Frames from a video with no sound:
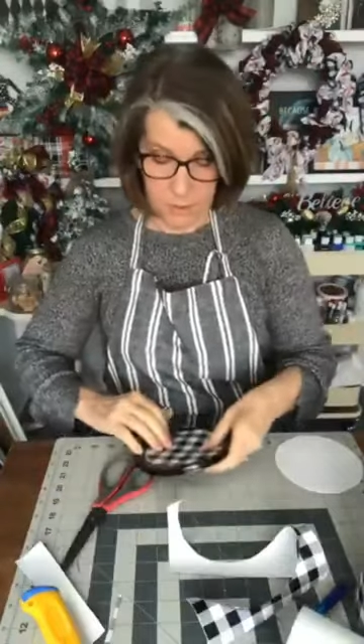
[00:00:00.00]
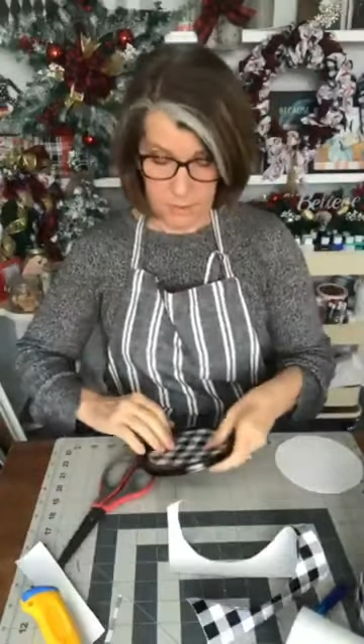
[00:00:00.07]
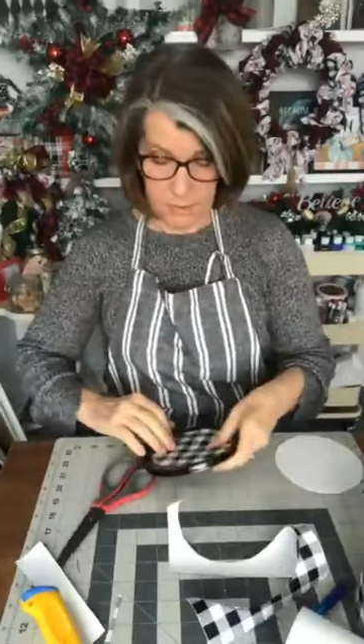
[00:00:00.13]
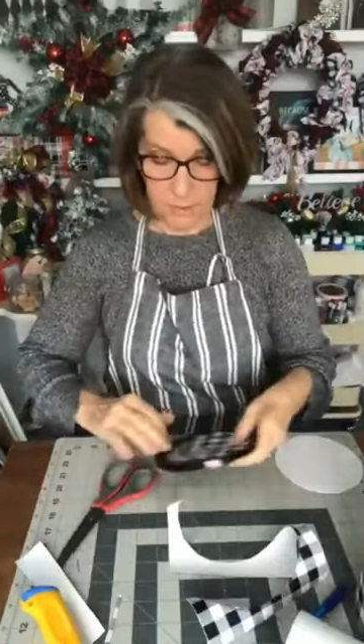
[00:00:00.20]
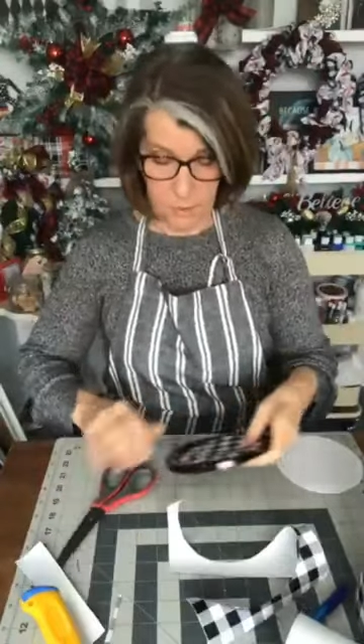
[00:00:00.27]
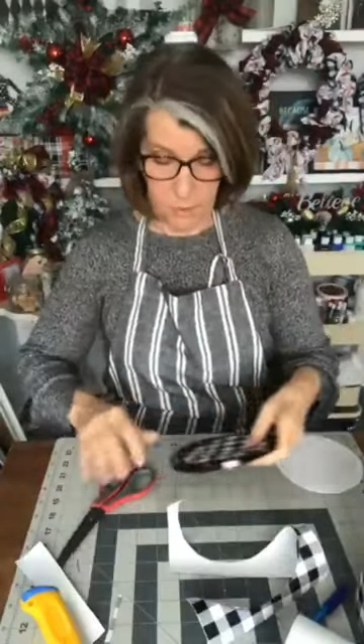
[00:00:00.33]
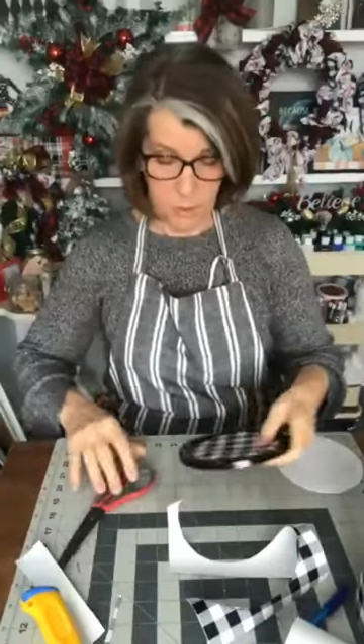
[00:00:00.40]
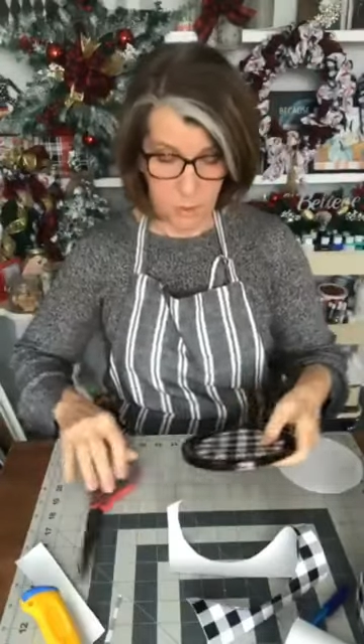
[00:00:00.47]

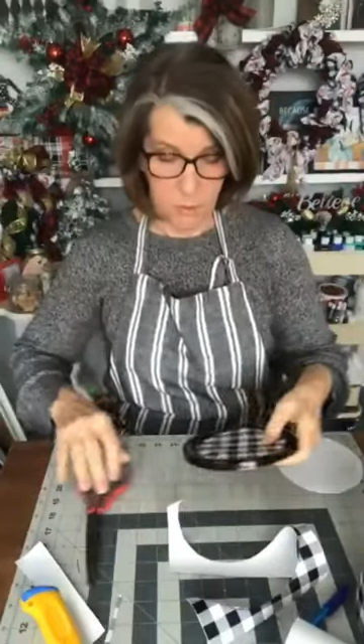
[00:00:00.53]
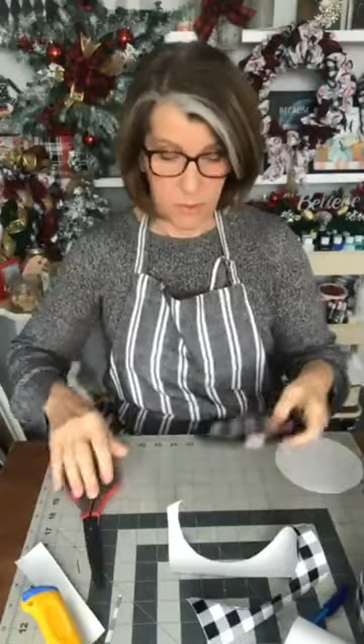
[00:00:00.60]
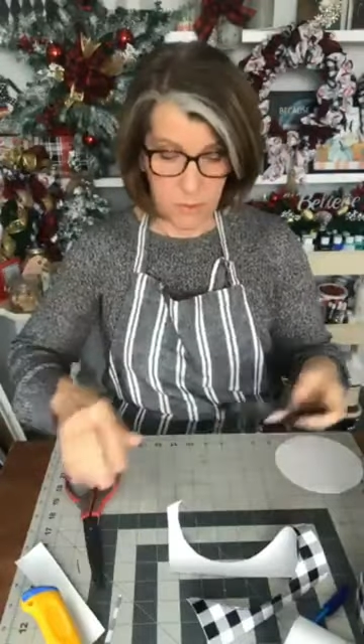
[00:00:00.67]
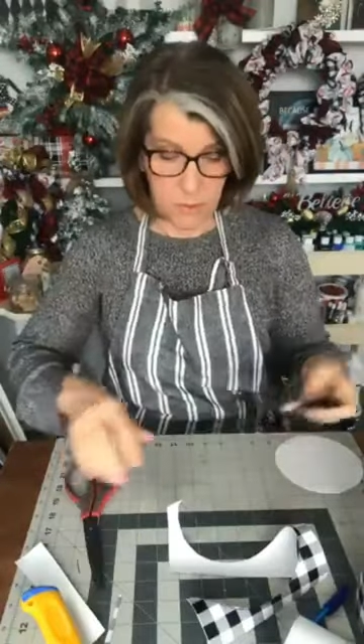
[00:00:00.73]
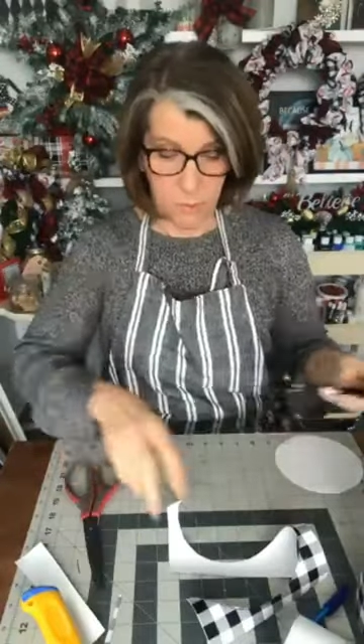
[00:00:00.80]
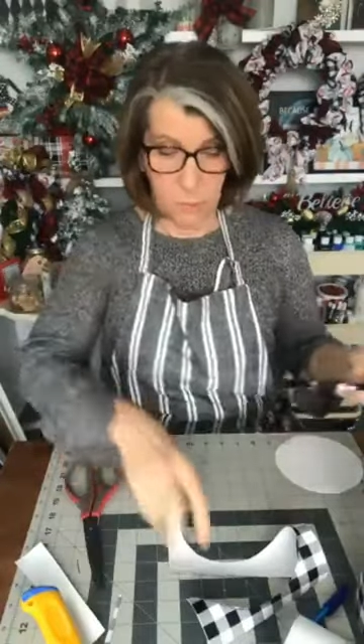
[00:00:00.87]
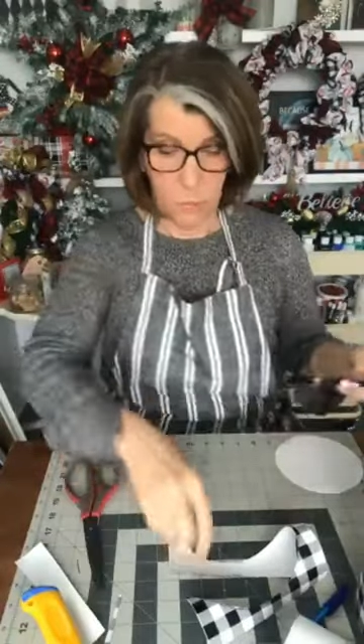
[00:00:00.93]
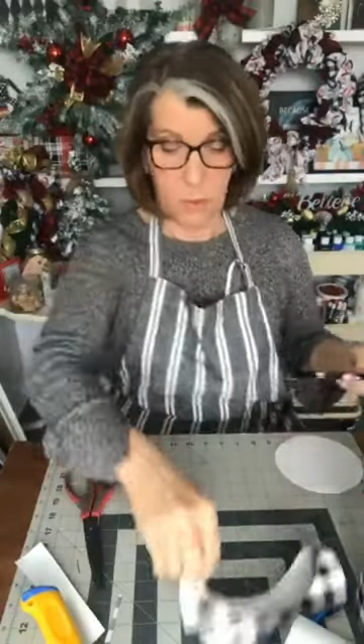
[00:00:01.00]
So
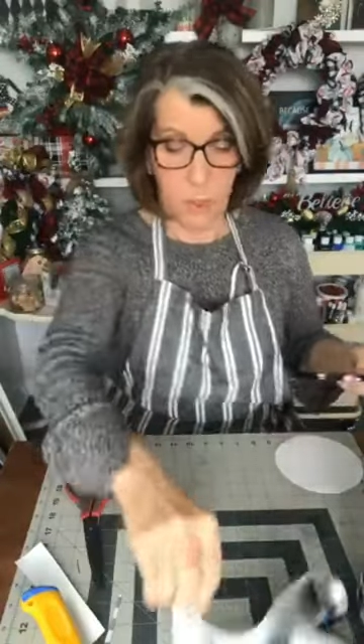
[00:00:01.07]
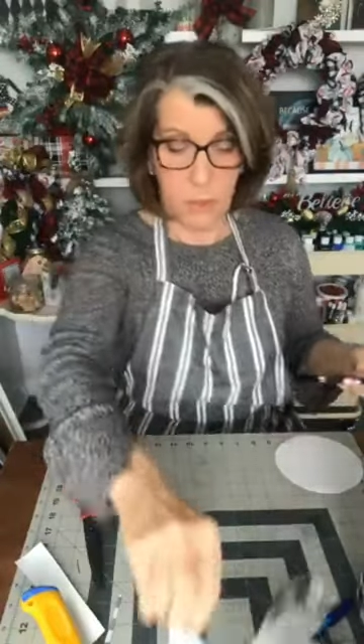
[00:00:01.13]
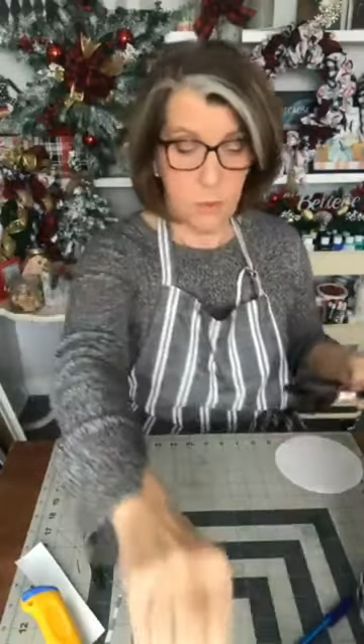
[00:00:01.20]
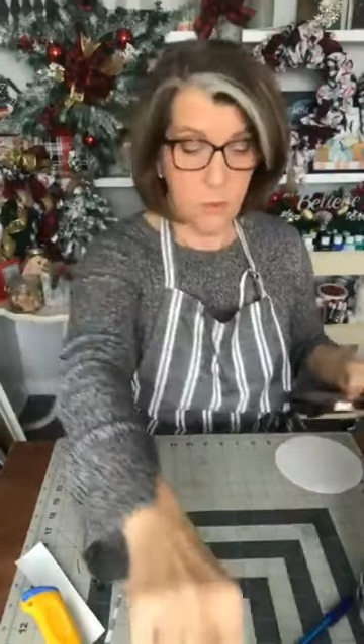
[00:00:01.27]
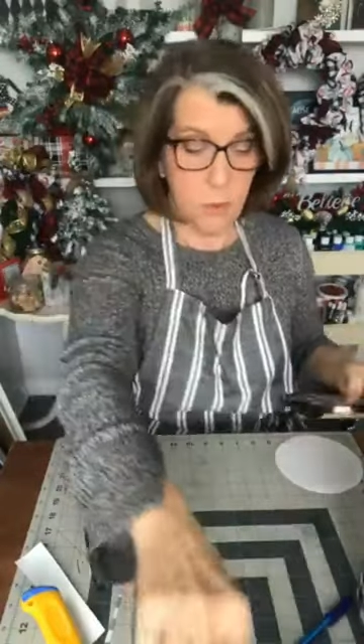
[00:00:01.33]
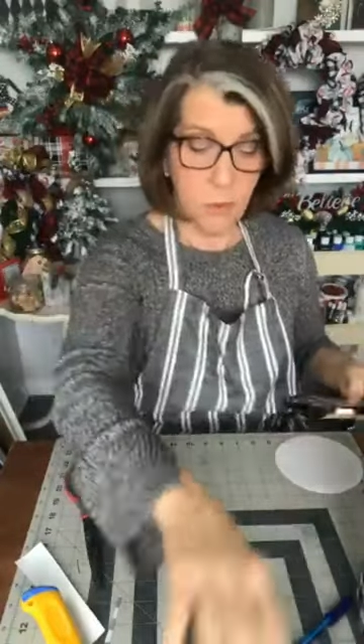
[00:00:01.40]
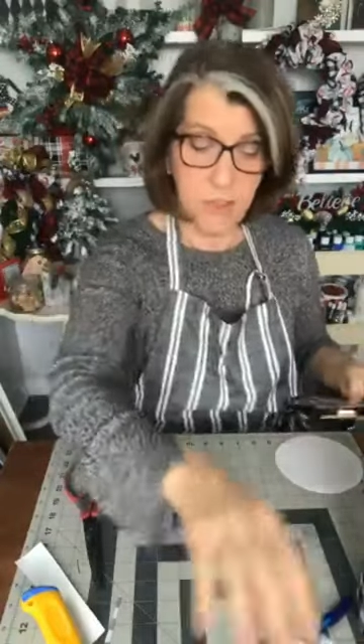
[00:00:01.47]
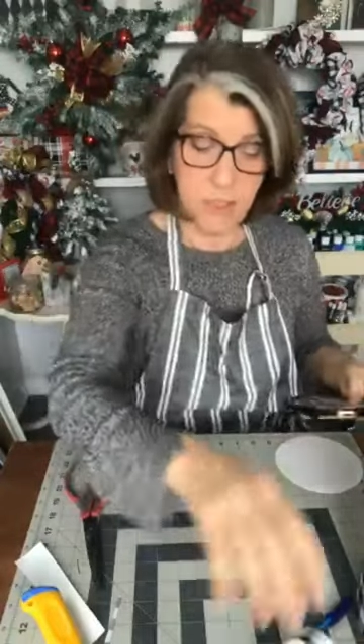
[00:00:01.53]
here's what I
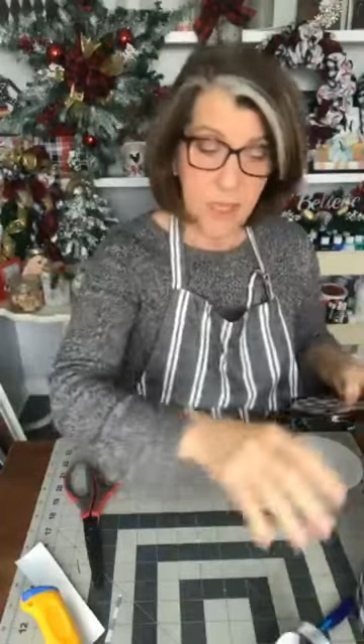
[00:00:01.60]
do here.